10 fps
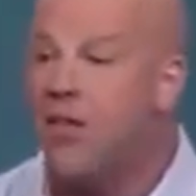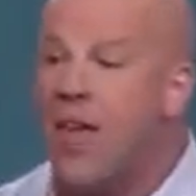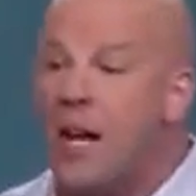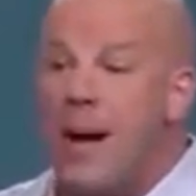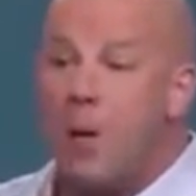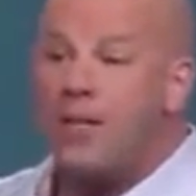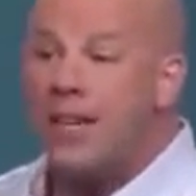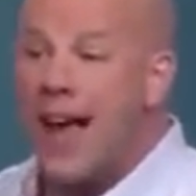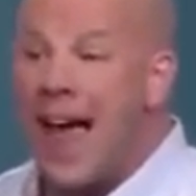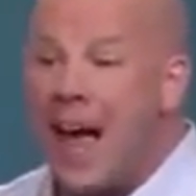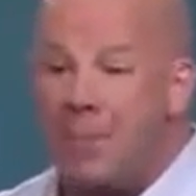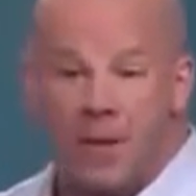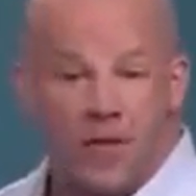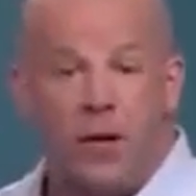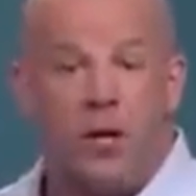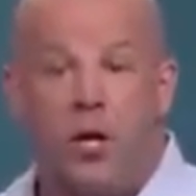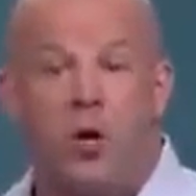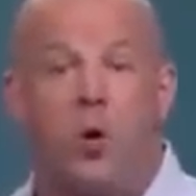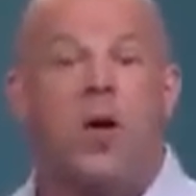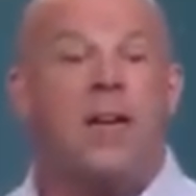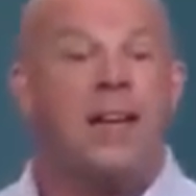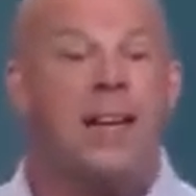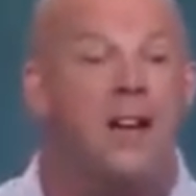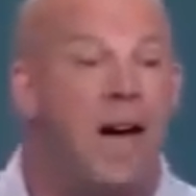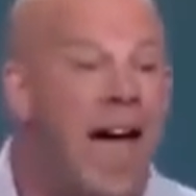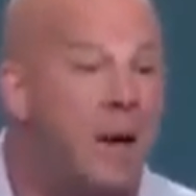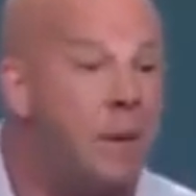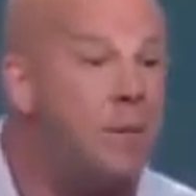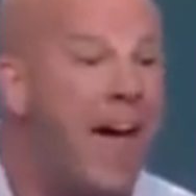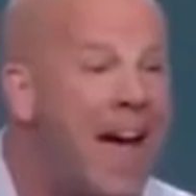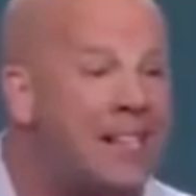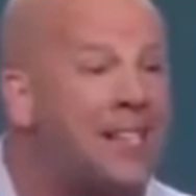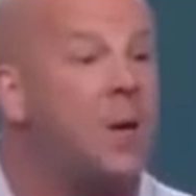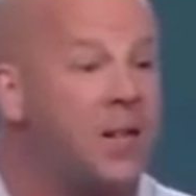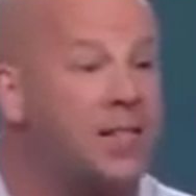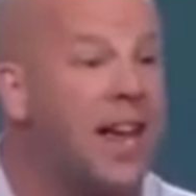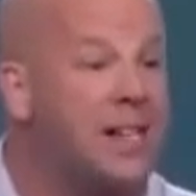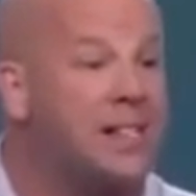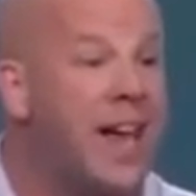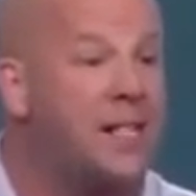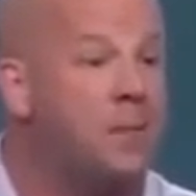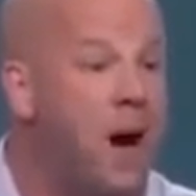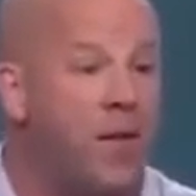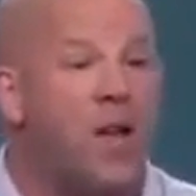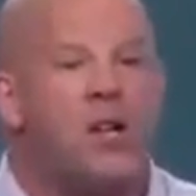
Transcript: Think about what's going to happen. The new Live Happy magazine on the stands next month.